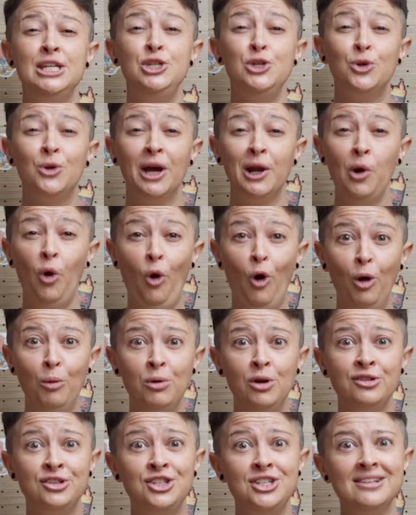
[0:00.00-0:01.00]
You can
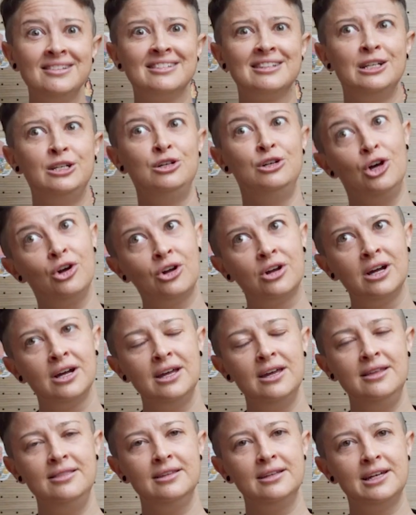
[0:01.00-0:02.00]
almost just look
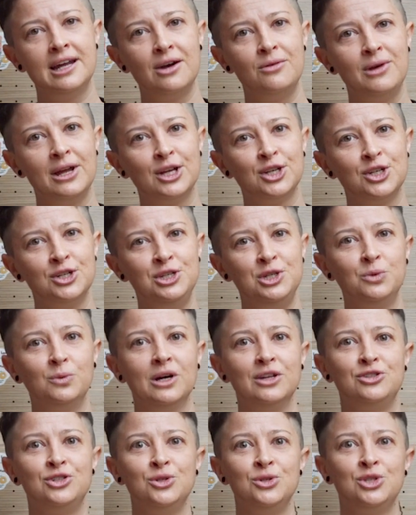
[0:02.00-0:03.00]
in the direction you
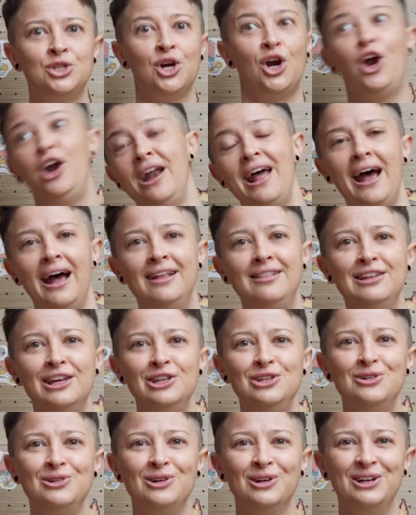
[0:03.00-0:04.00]
want to turn and
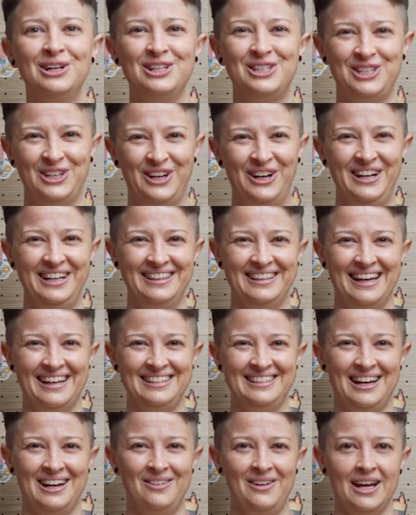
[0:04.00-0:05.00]
then you're going to turn in that
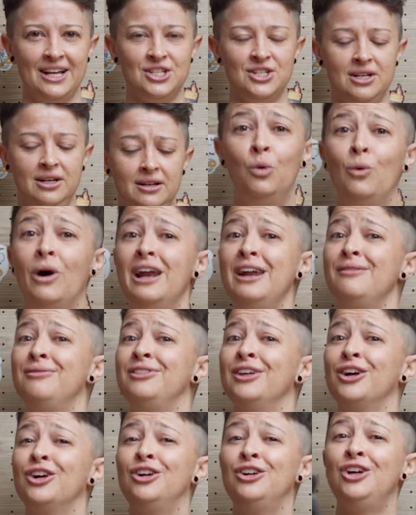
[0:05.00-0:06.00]
direction. One of
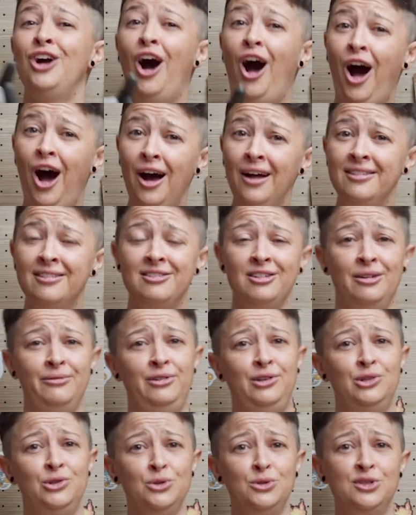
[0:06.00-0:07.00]
the cons of a
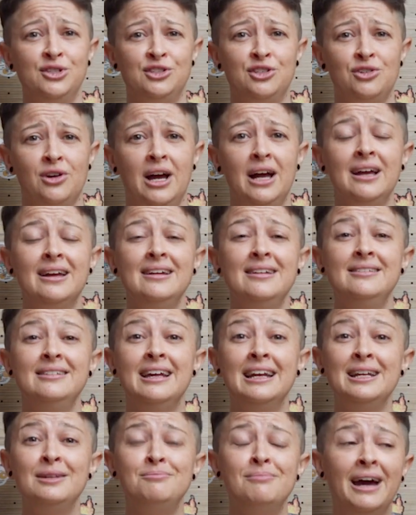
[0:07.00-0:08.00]
loose truck is
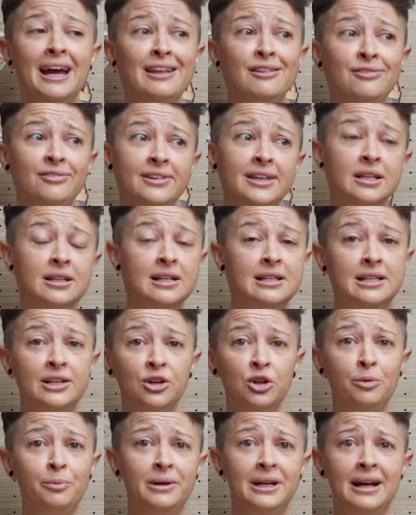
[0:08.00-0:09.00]
that it might feel a
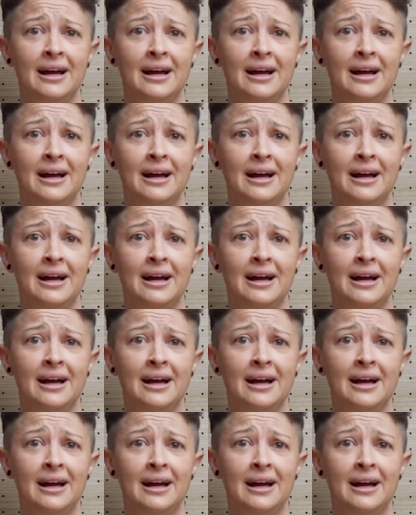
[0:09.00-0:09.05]
little bit